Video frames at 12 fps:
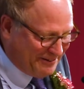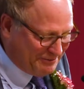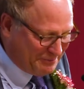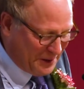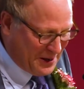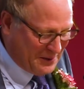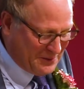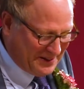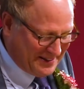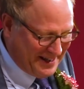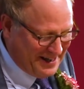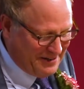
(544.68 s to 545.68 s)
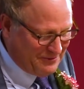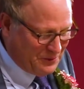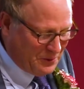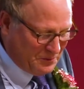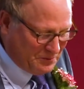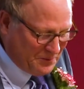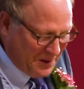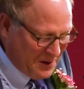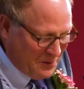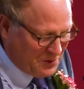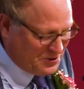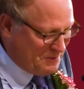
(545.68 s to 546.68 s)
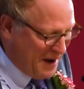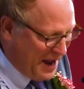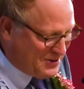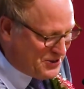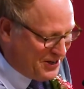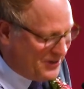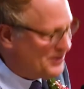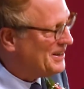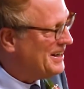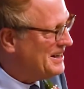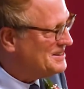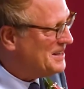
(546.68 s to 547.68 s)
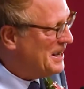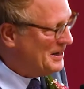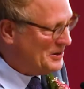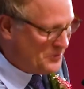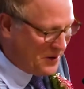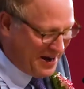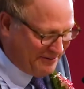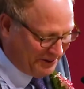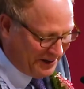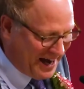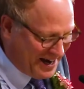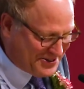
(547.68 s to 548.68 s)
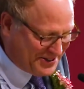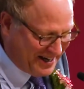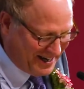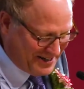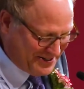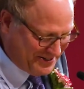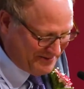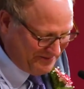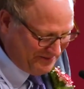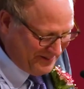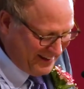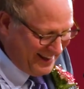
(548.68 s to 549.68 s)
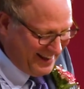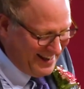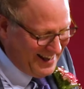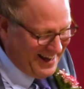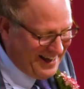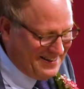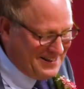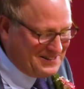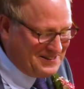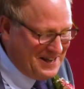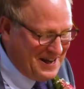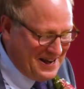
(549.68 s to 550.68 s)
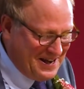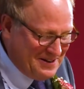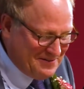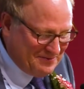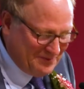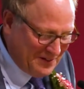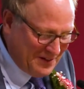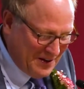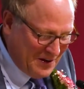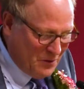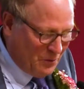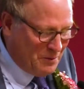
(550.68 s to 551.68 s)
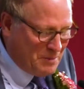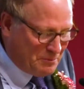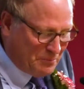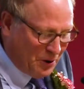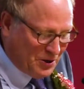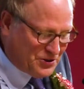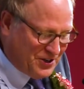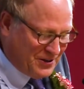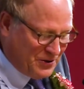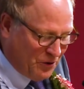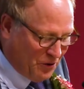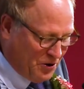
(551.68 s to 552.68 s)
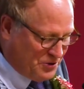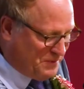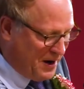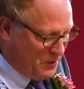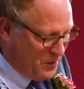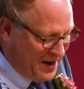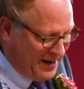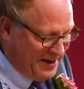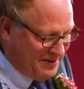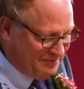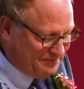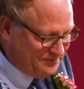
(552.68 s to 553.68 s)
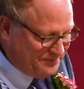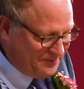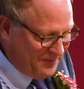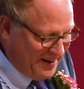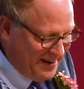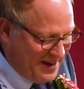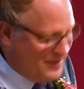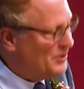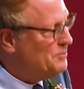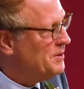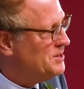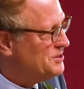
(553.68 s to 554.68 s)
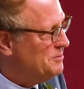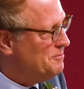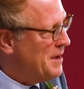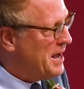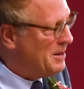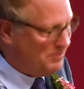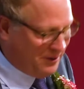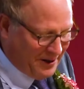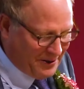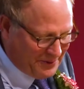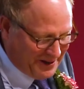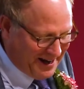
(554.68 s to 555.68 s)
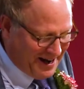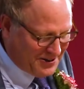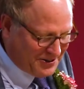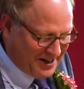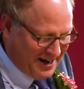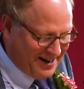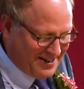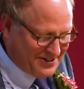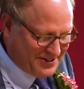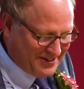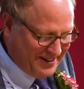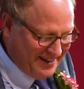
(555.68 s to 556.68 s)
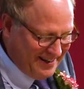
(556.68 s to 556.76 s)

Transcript: of playing with Dave was a match here against hated rival Oshkosh. On this day, we'd been pushed indoors by rain, and there'd been some bad blood with Oshkosh.